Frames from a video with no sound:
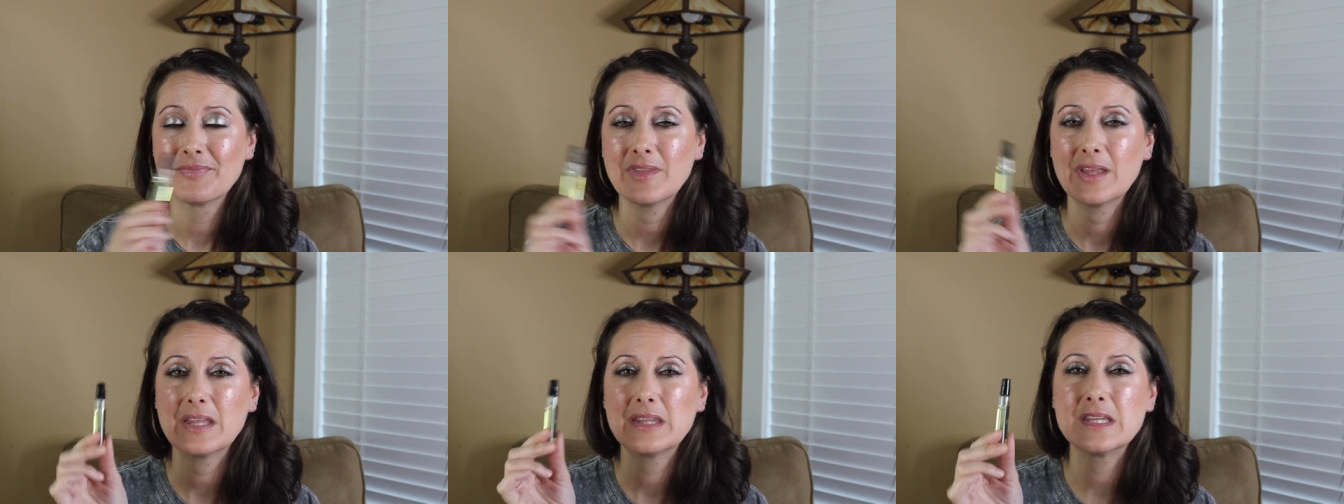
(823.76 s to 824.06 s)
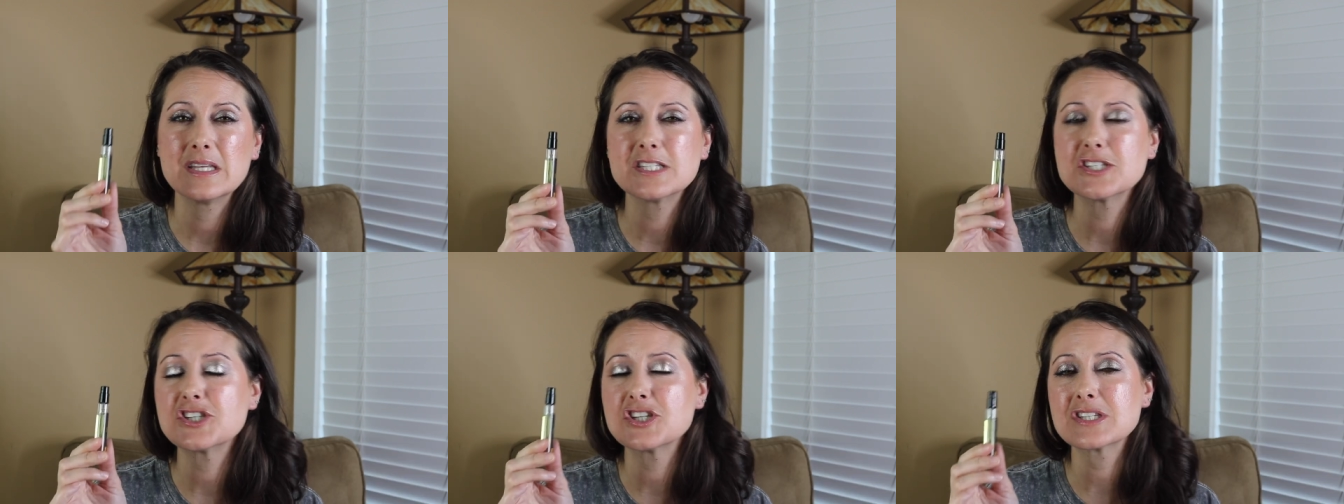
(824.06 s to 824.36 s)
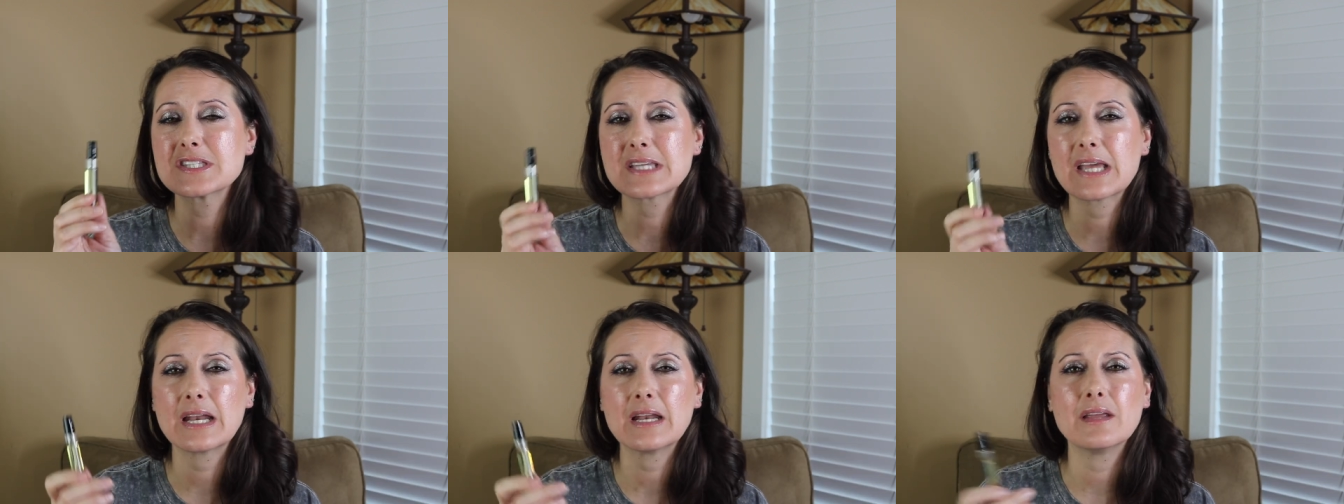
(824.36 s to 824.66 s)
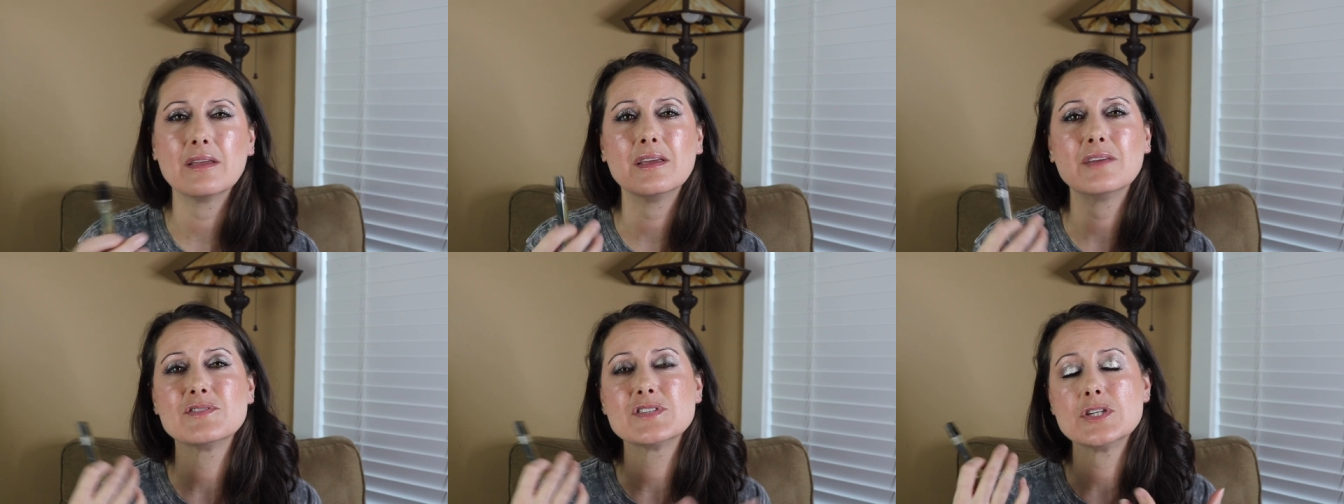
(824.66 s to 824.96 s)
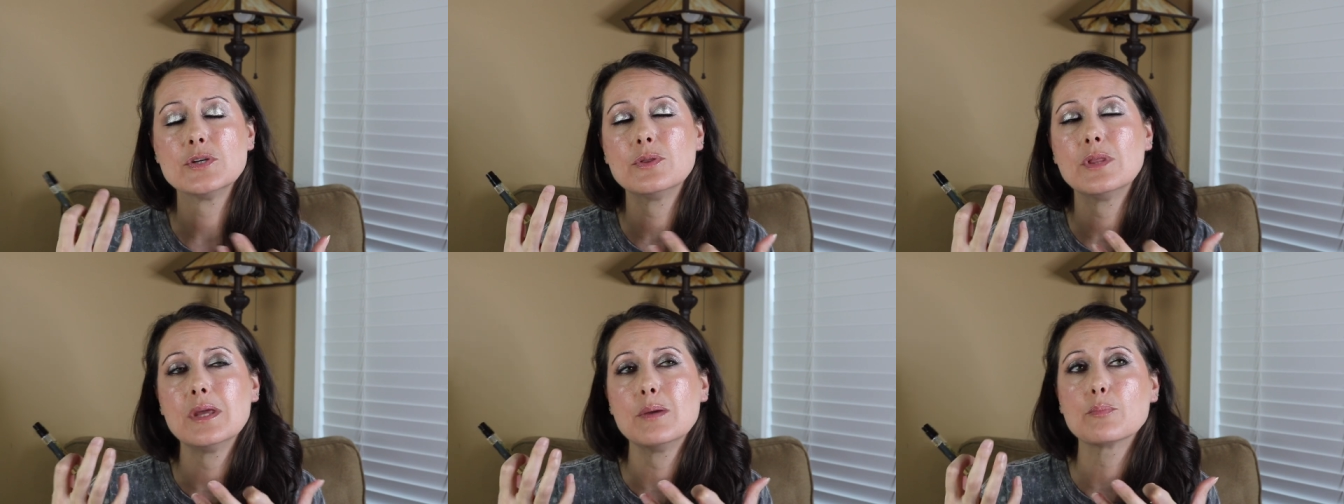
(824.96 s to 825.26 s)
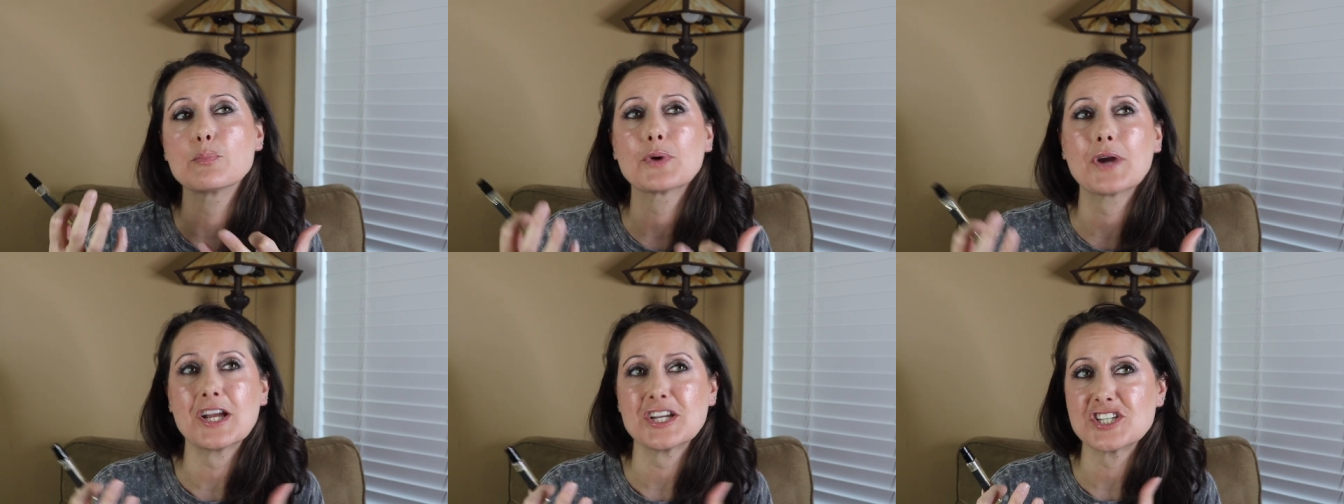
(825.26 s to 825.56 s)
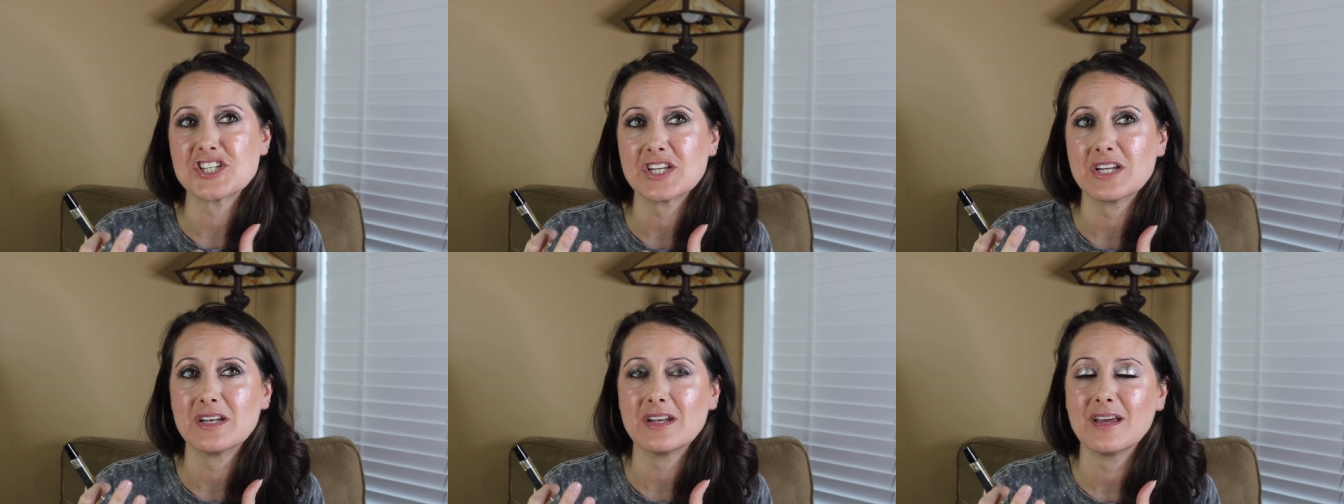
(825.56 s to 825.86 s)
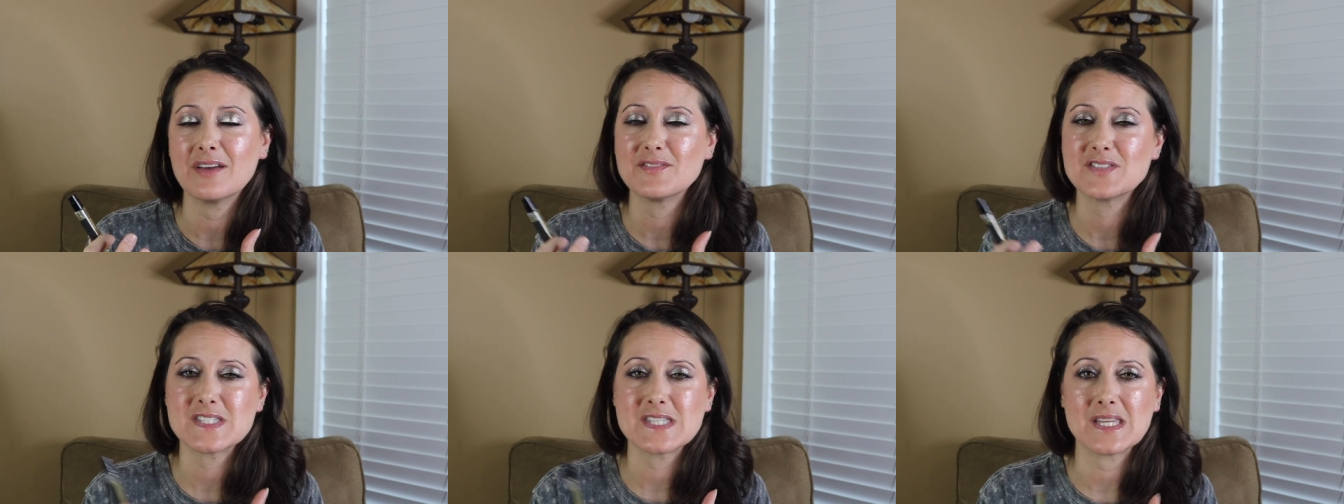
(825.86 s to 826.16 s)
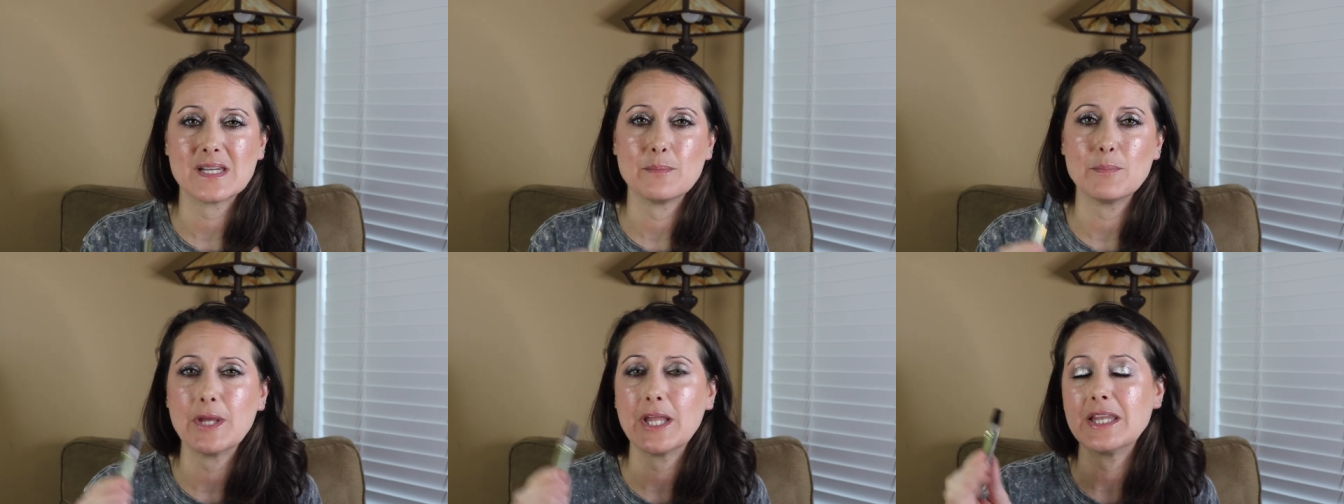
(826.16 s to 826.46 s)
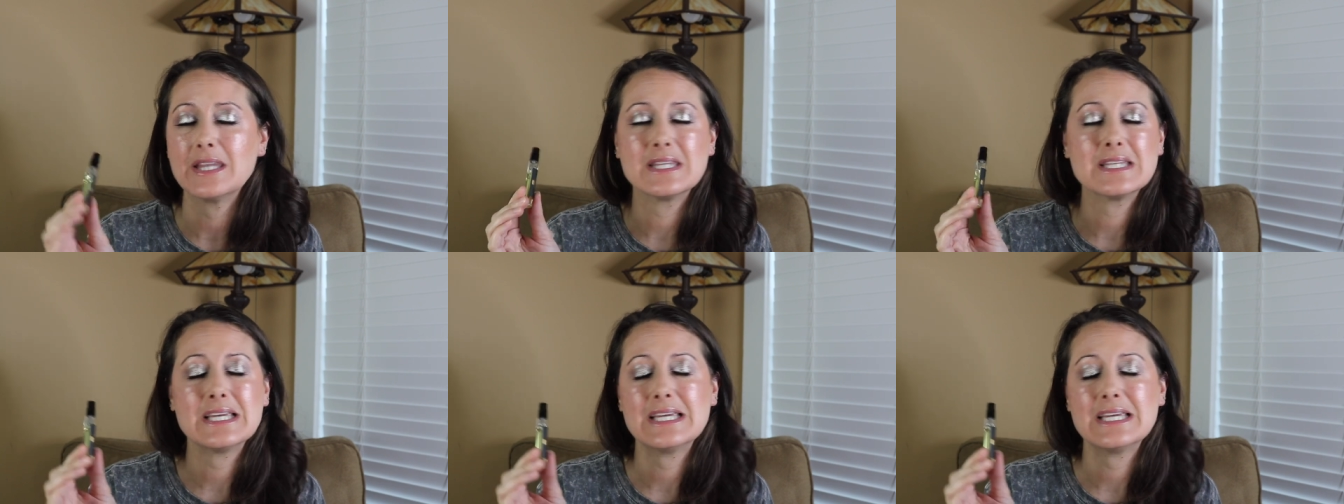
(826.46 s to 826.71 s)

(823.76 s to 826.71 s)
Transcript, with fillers: This just kind of gives you the impression of cinnamon.